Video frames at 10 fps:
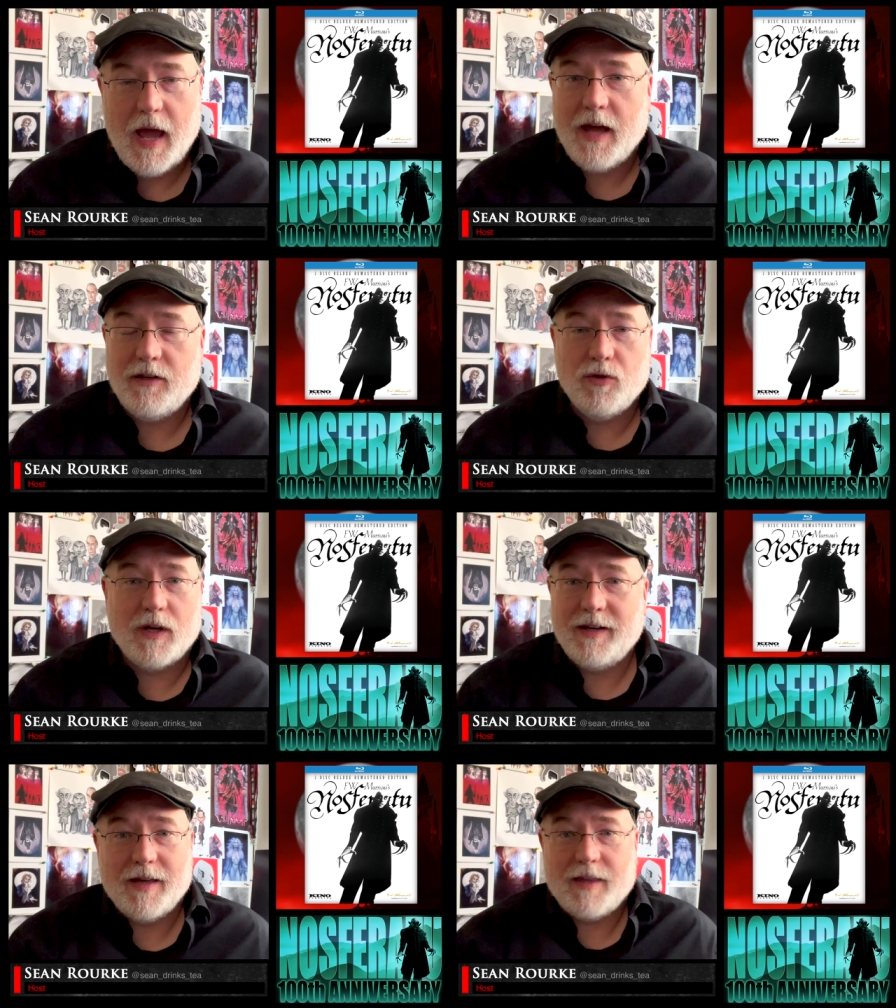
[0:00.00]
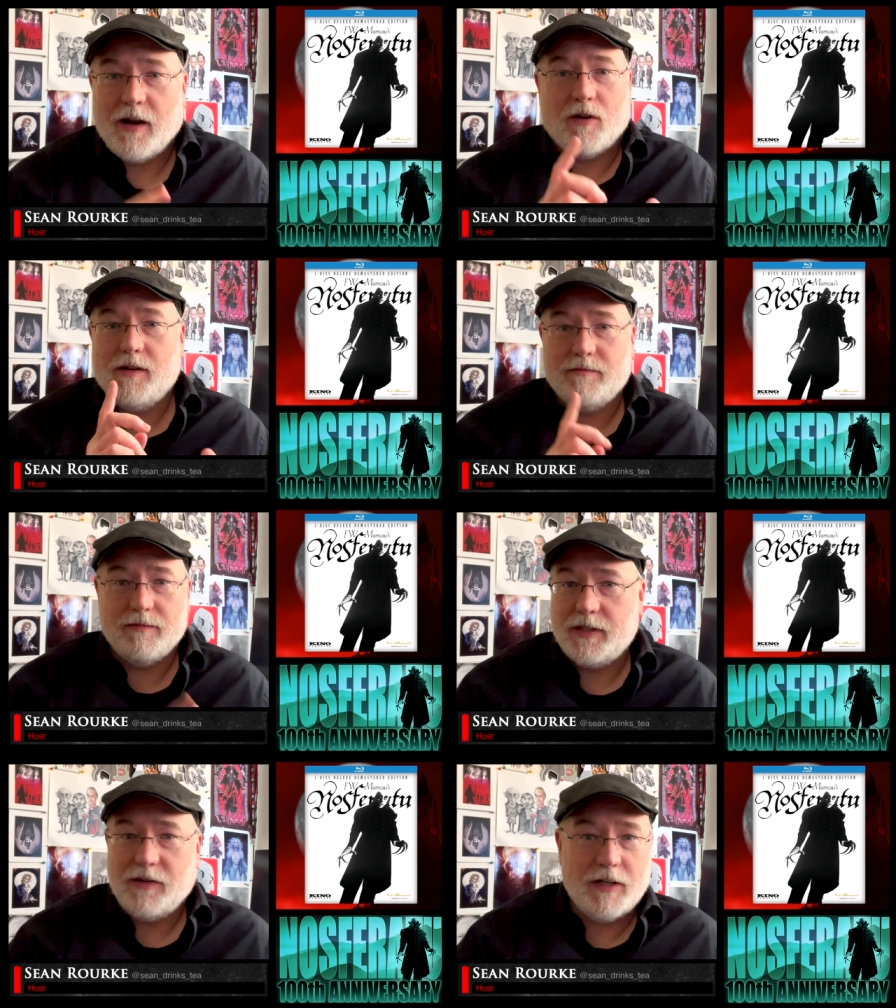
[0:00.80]
And you can get that
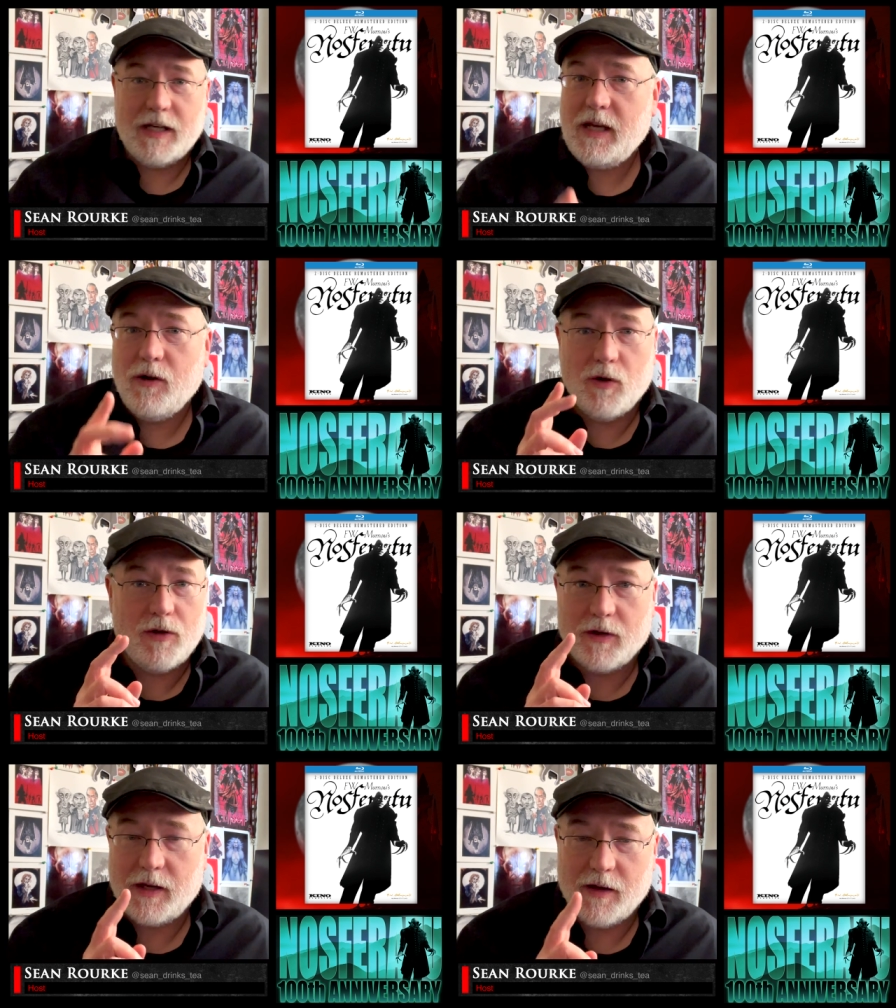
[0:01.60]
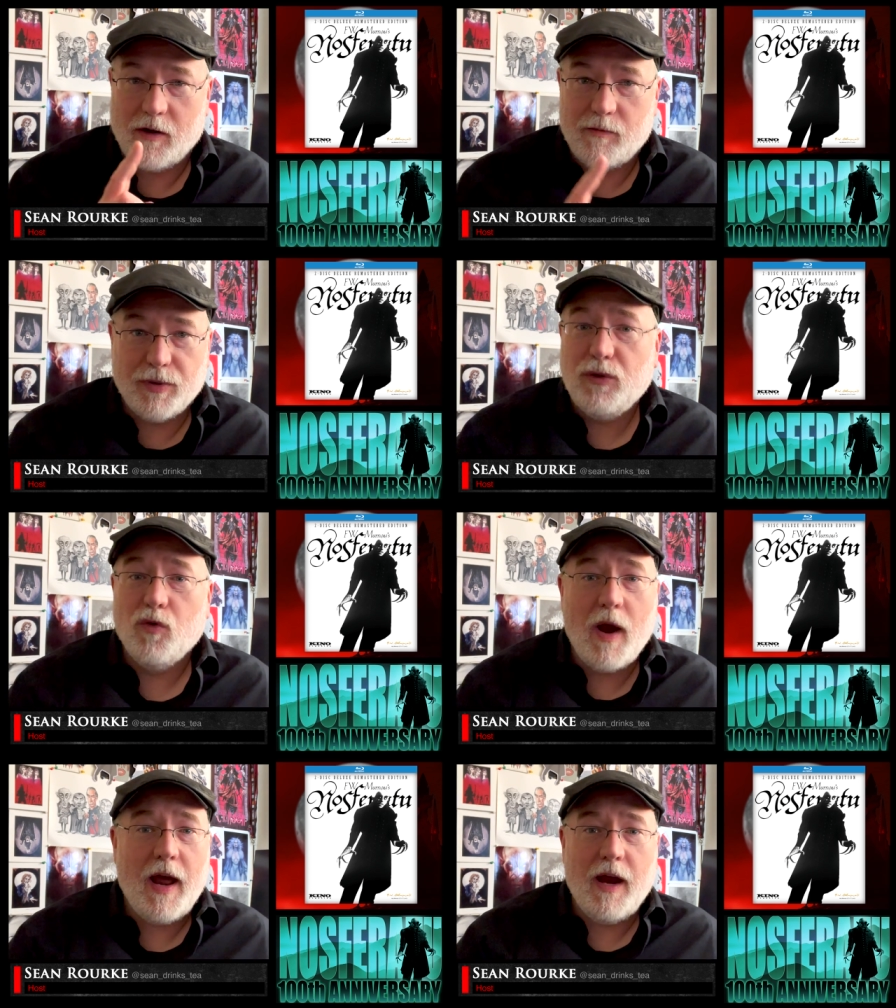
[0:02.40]
on DVD, or you can get it on
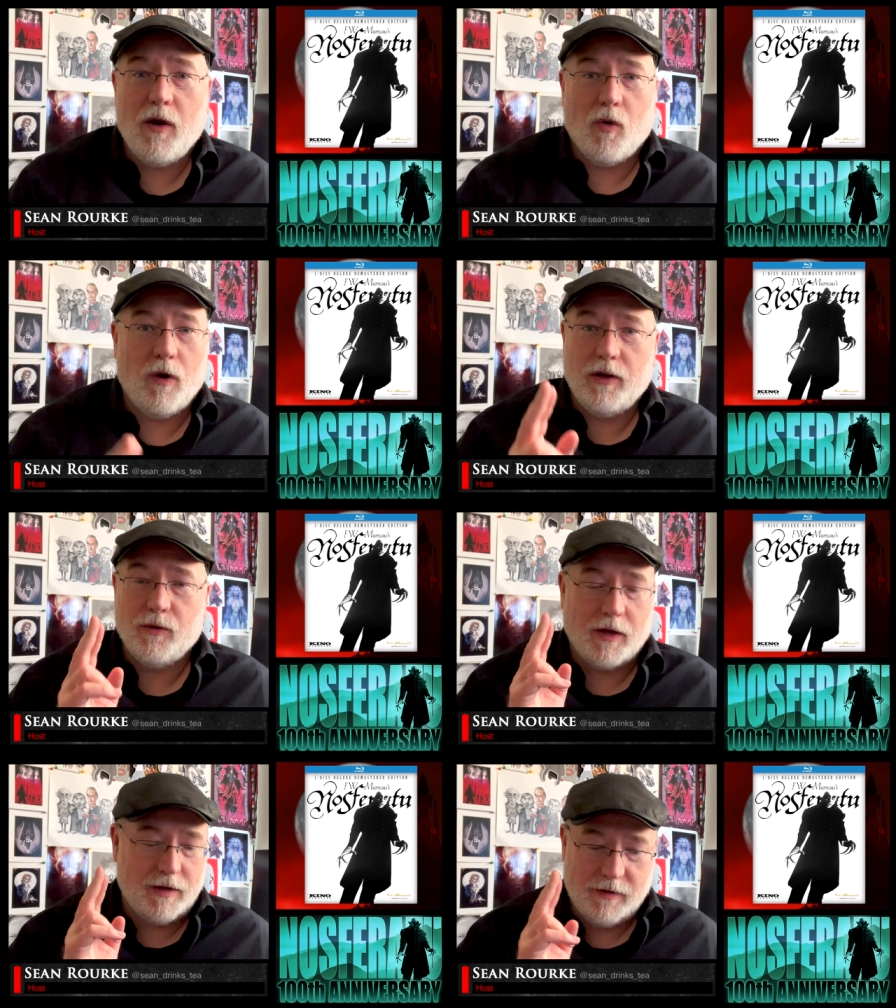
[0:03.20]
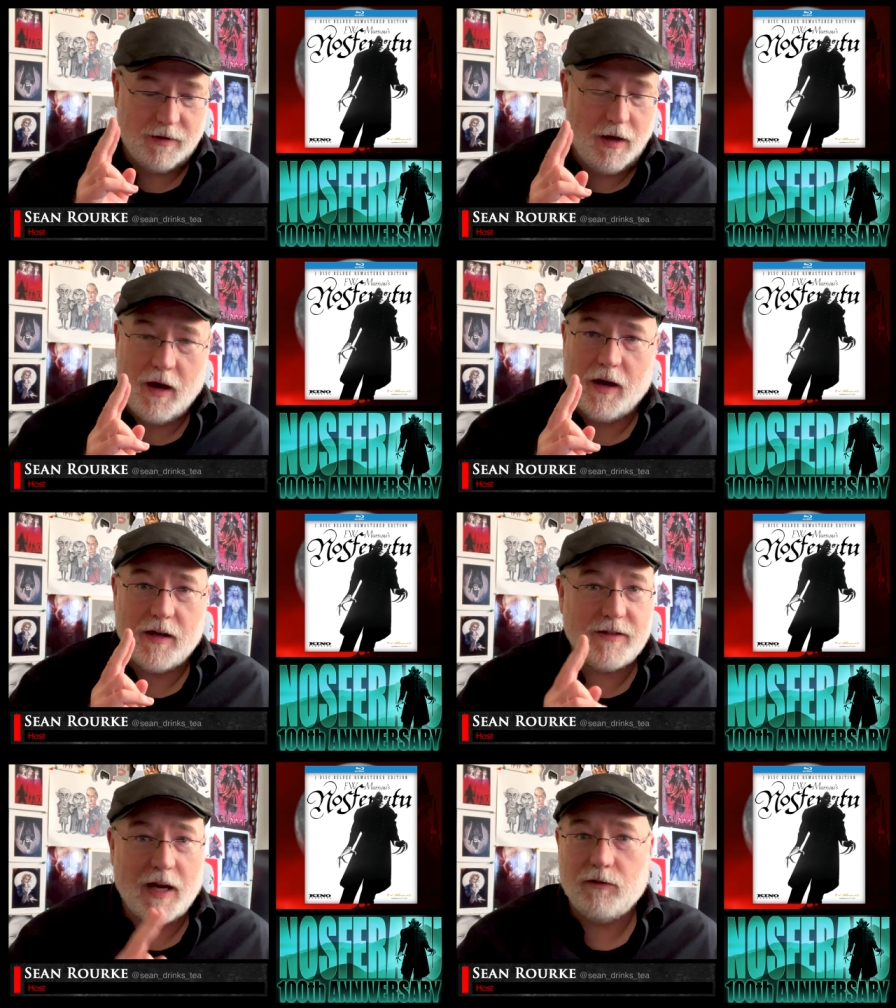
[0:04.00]
Blu-ray, or you can
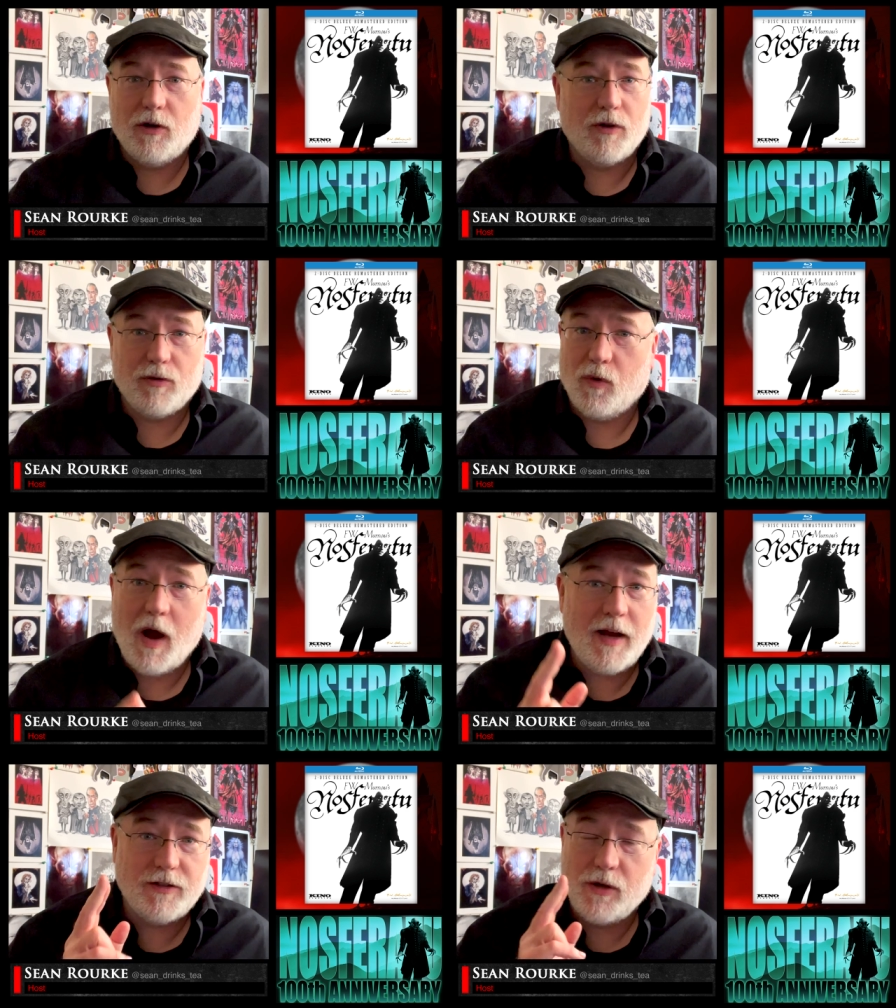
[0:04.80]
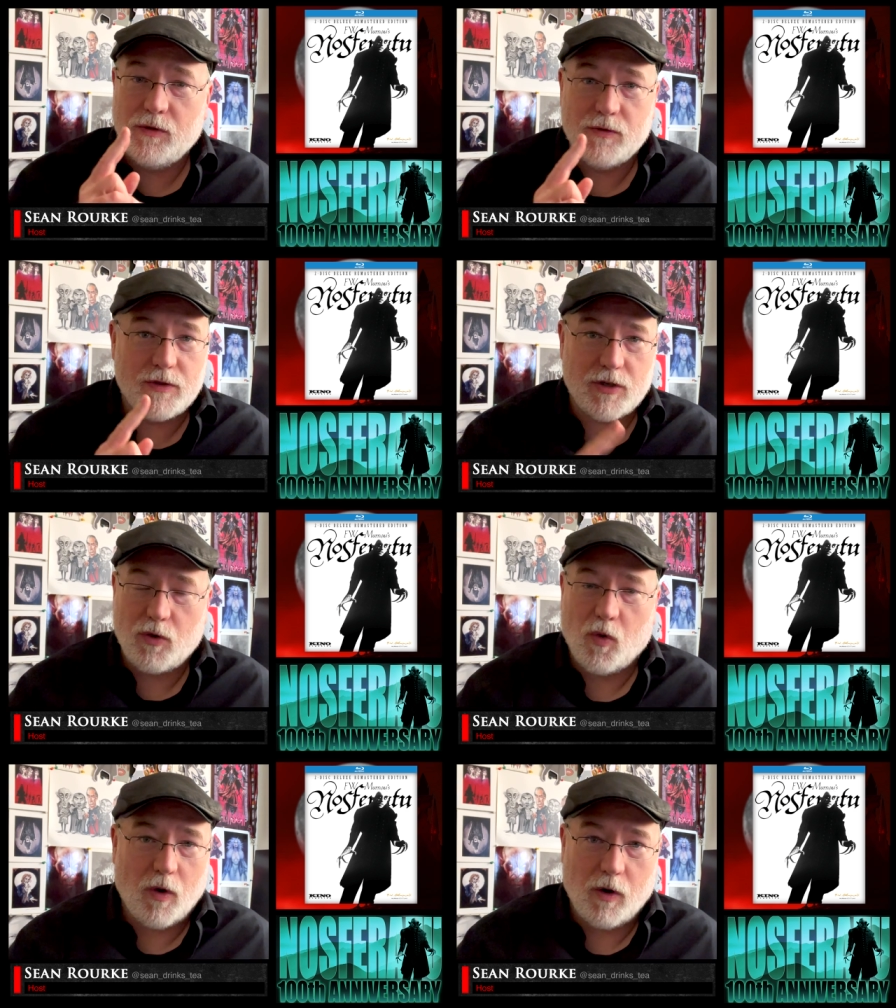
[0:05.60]
uh, download it through iTunes
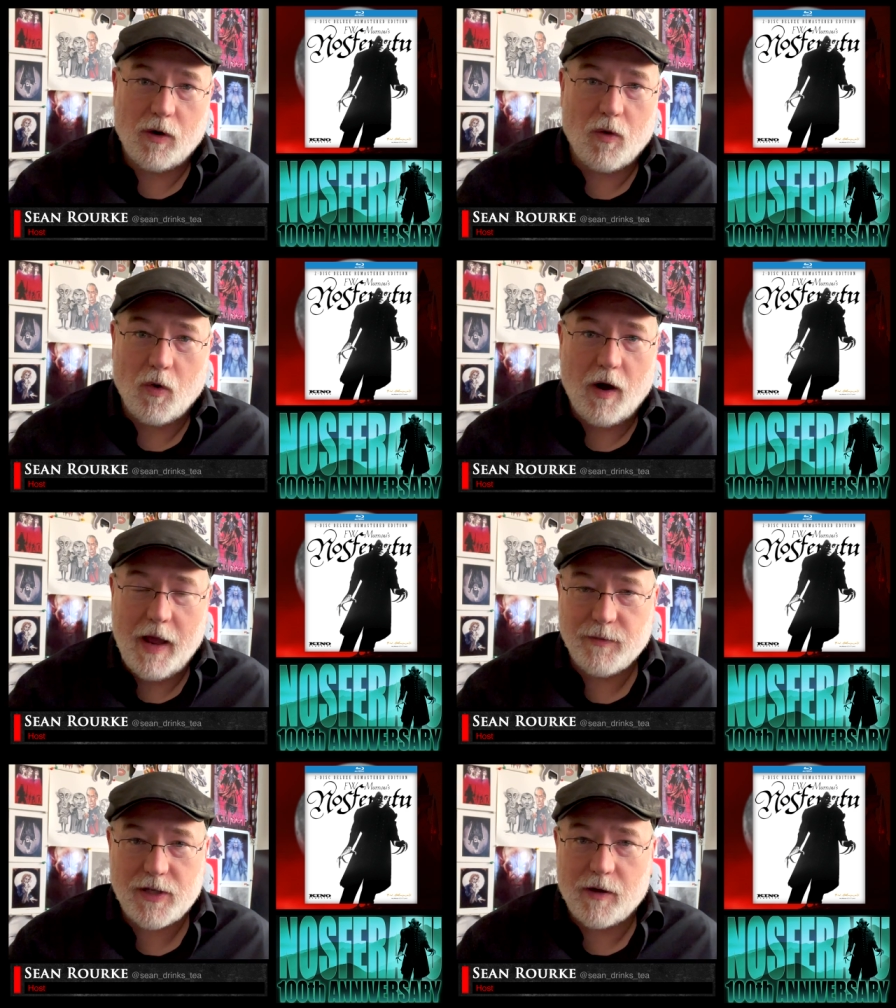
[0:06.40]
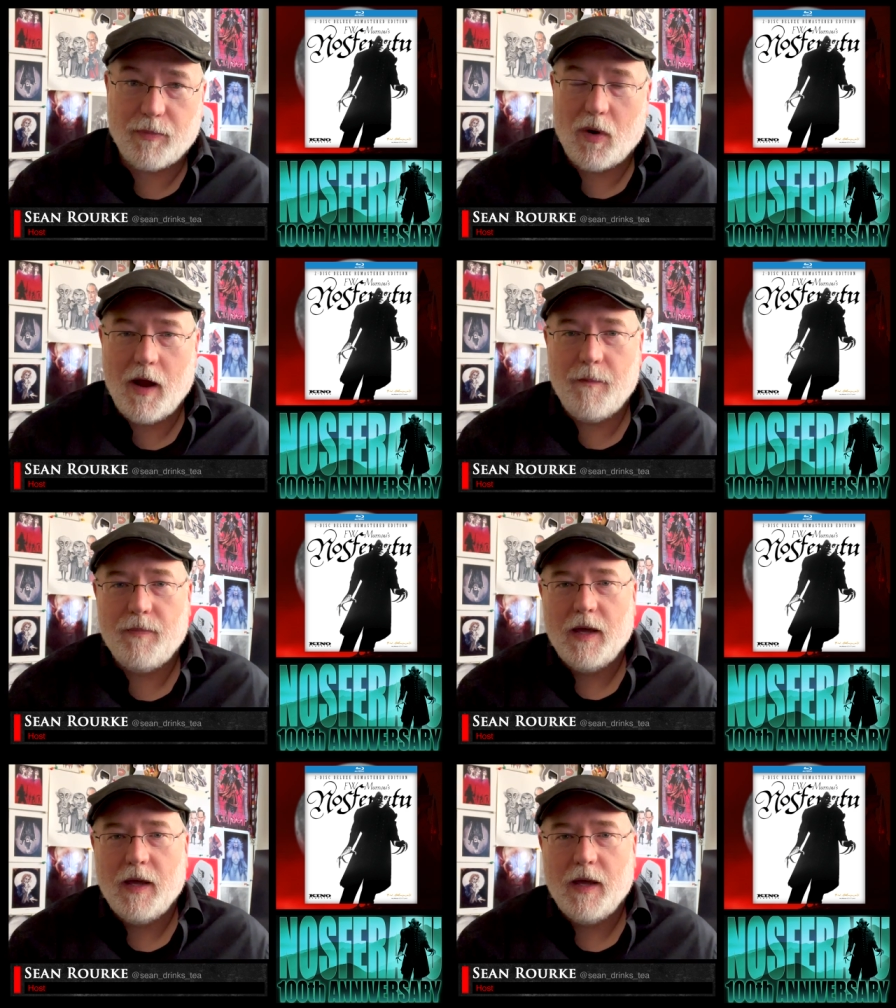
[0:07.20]
or, or Amazon Prime.